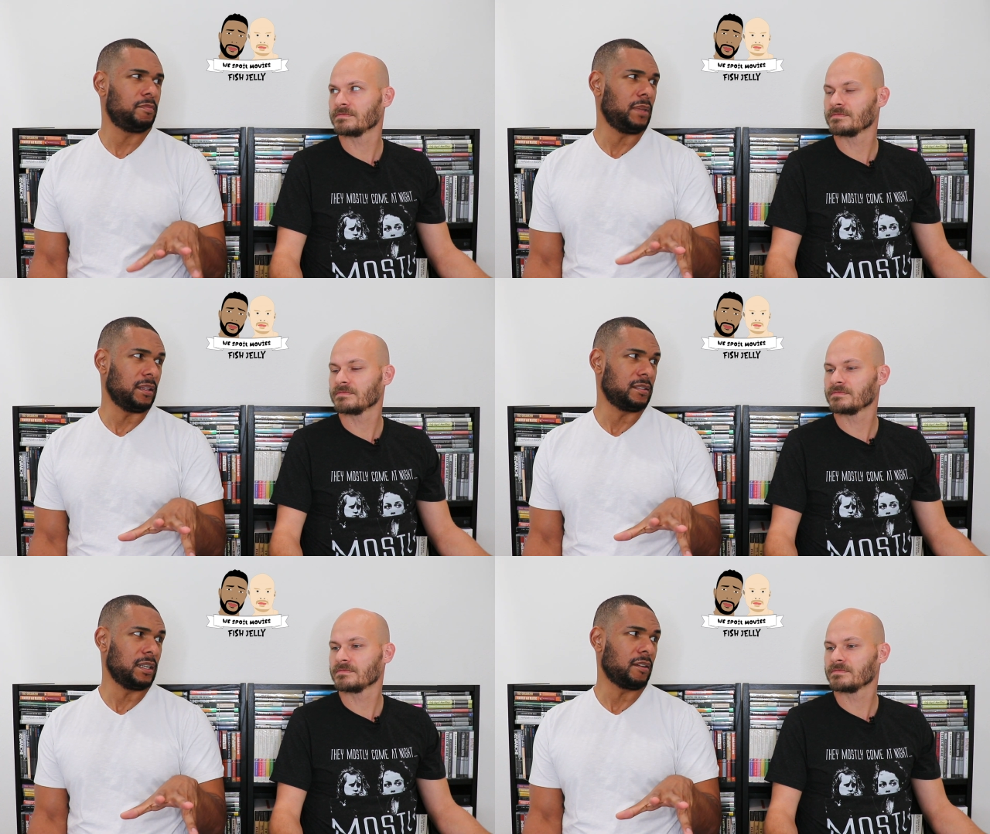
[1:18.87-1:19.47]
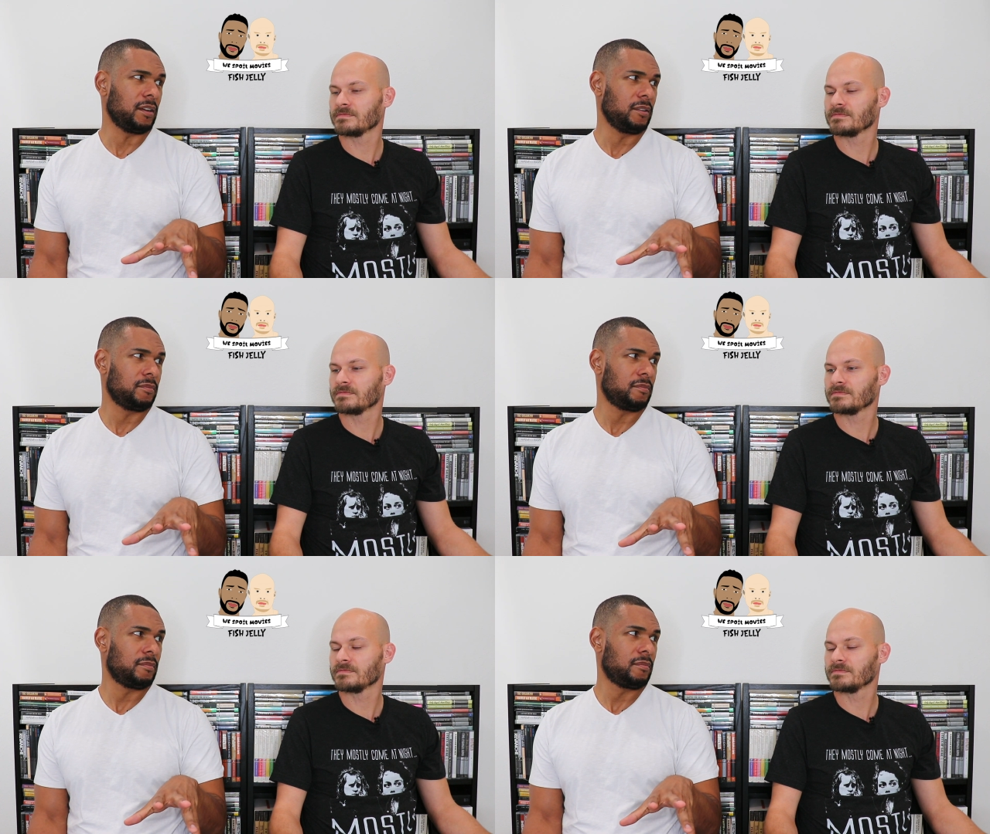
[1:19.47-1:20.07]
Speaker 1: military,
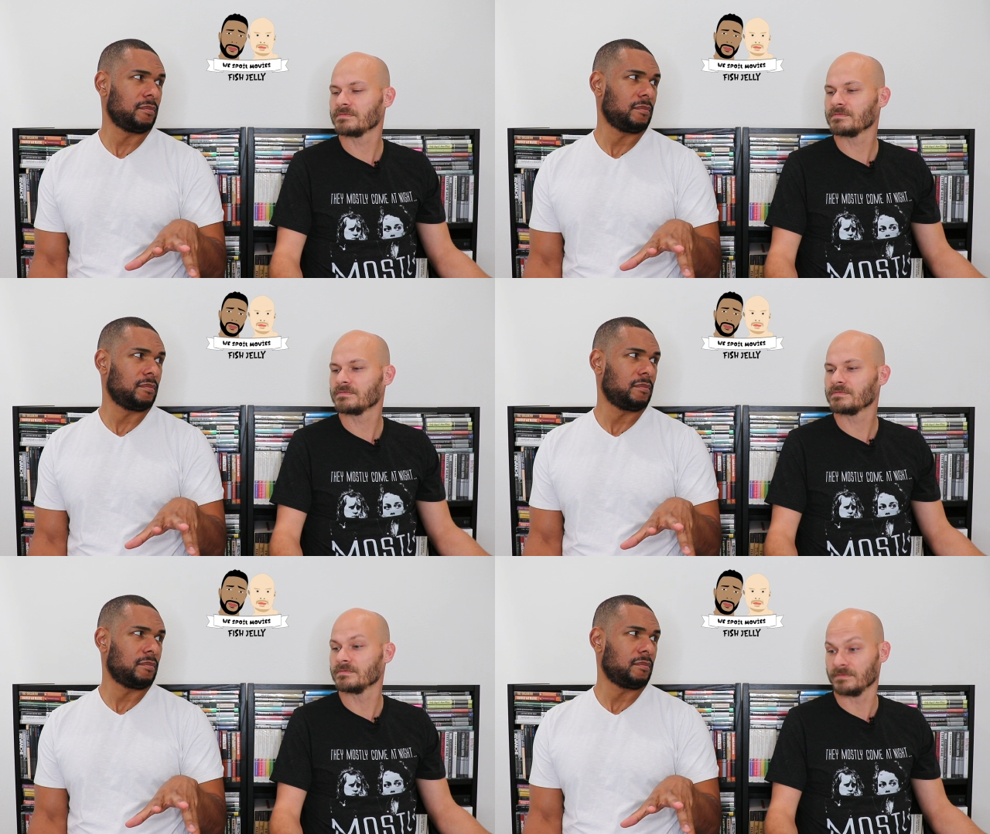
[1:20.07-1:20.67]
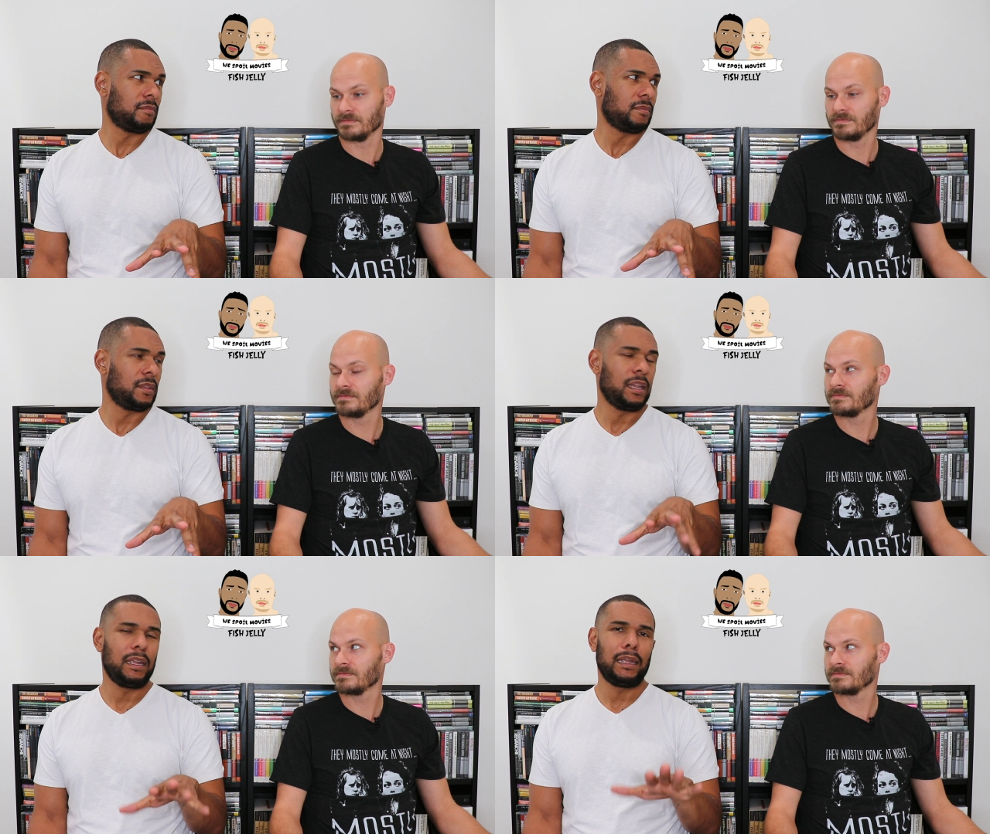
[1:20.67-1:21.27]
mm -hmm.
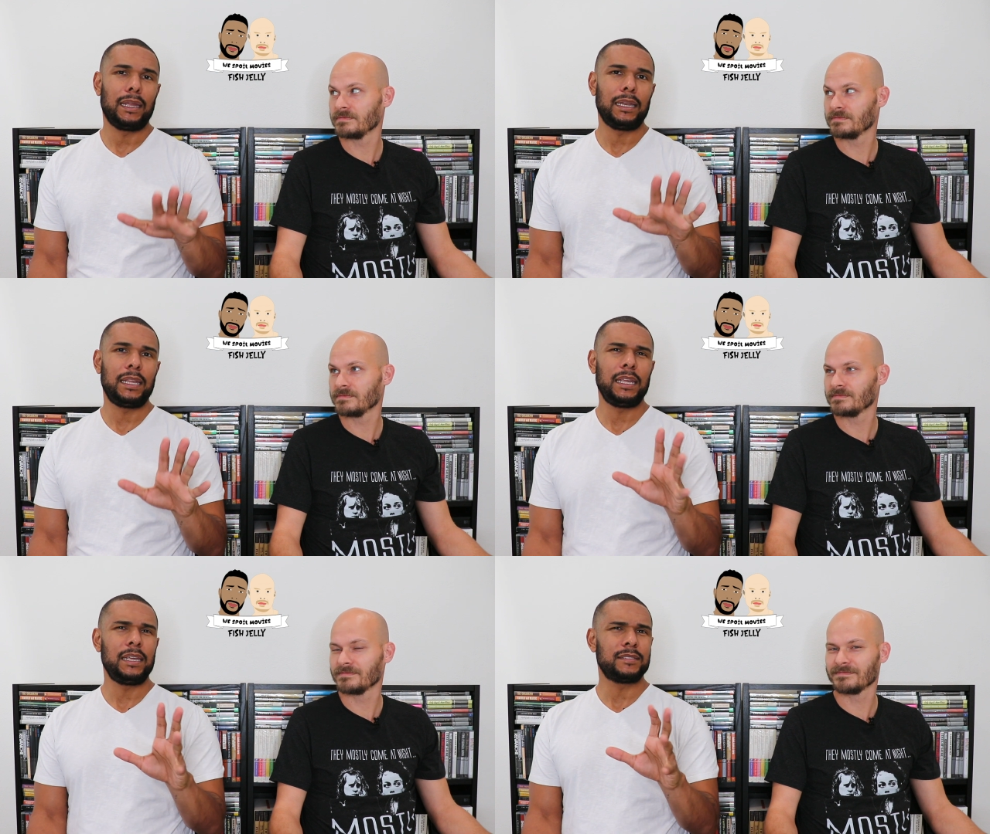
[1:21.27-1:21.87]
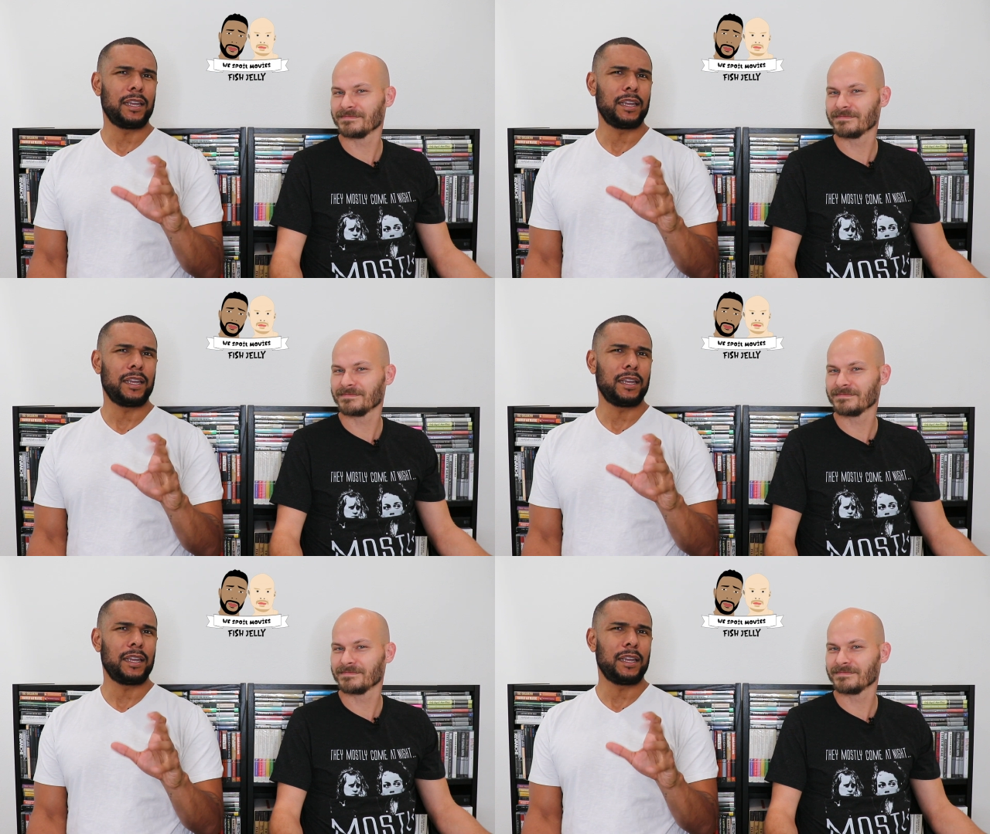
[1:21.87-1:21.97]
and he is